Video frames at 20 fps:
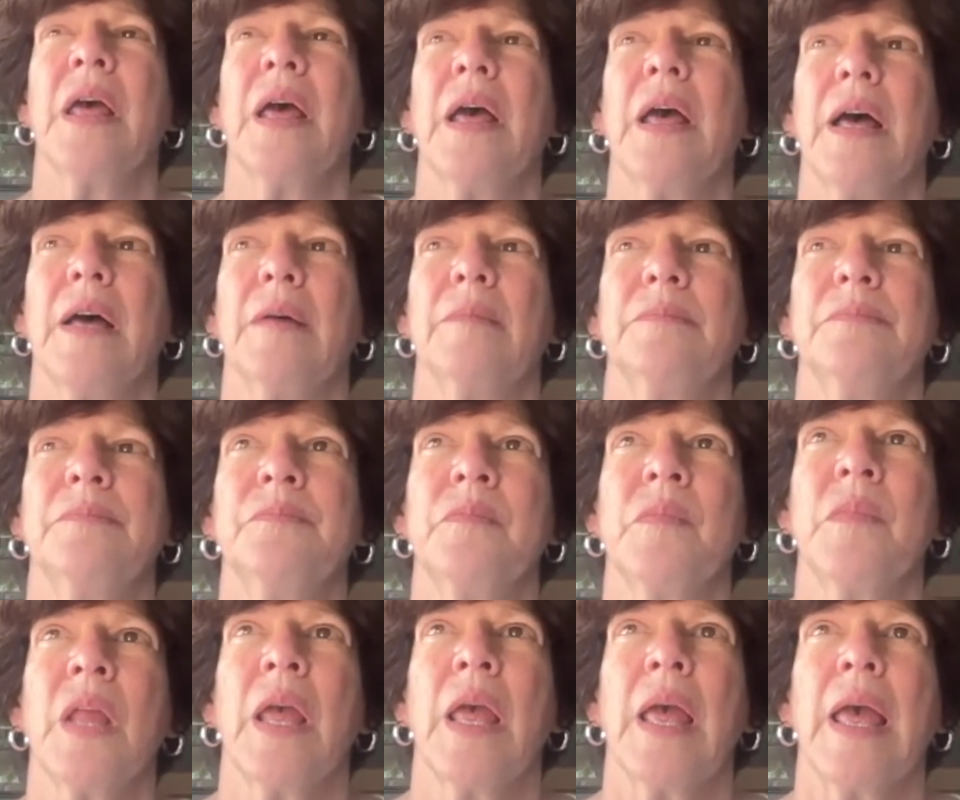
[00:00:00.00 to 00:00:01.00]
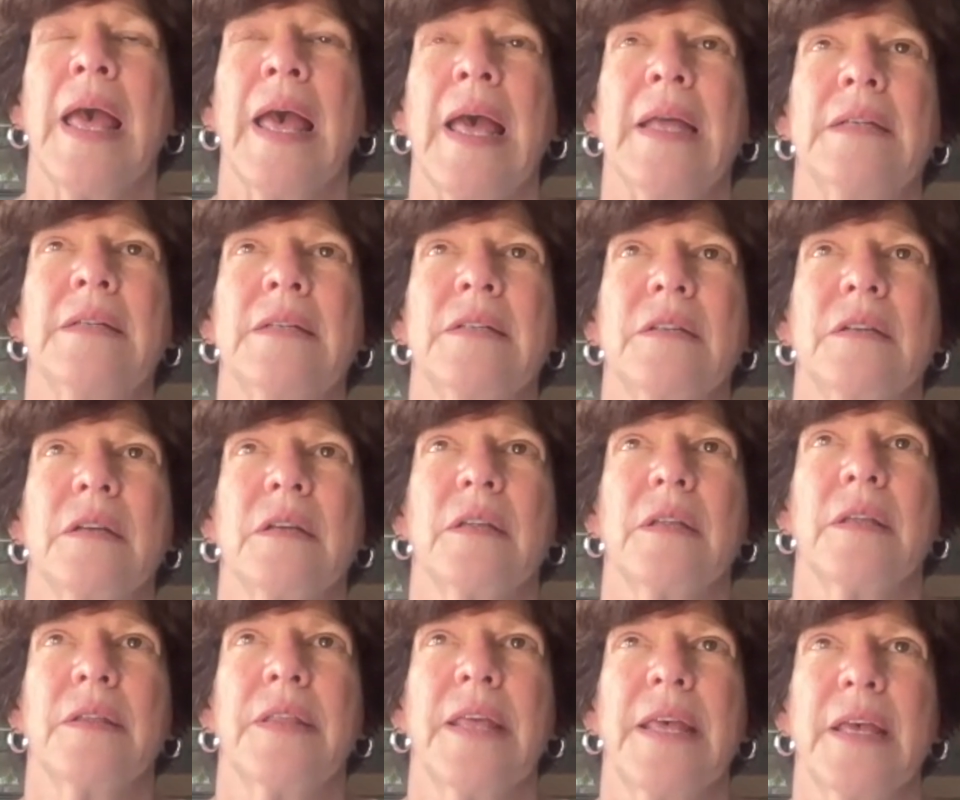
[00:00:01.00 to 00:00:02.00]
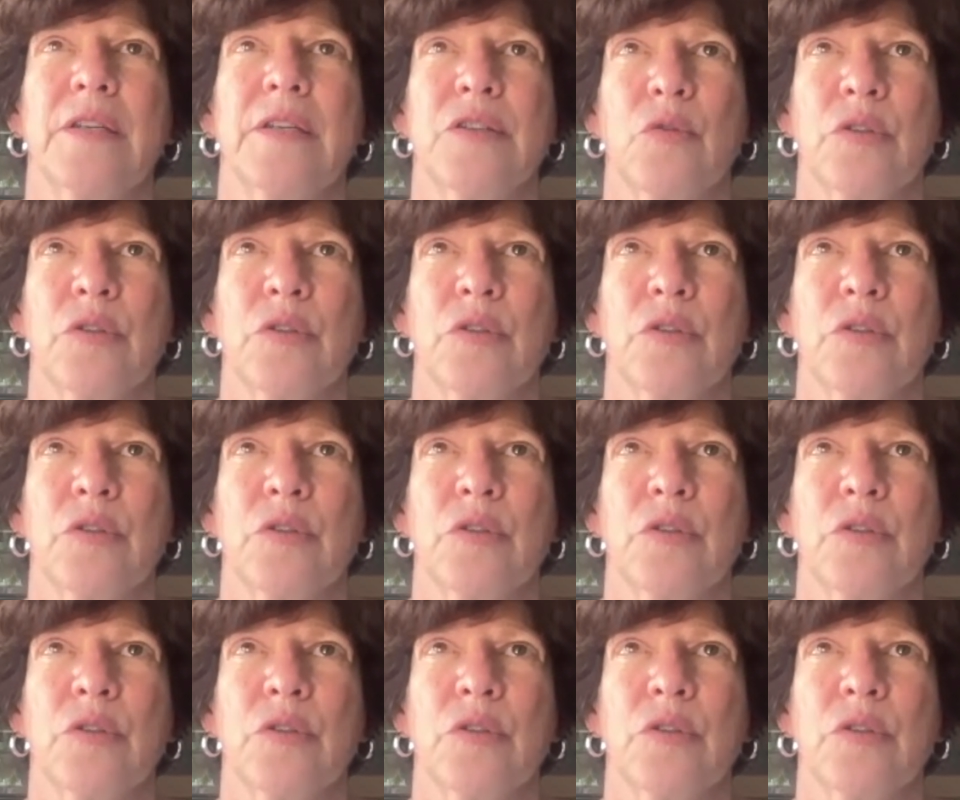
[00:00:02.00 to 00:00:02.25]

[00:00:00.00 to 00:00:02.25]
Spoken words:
and there is